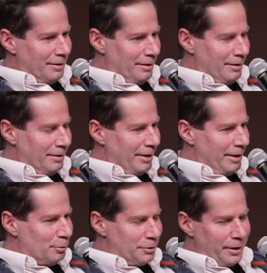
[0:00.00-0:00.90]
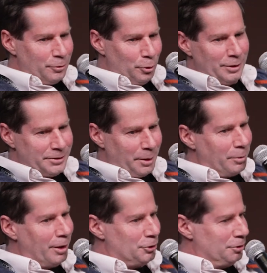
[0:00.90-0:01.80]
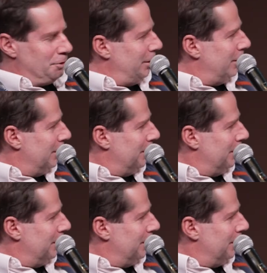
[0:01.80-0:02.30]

and you start doing it subconsciously.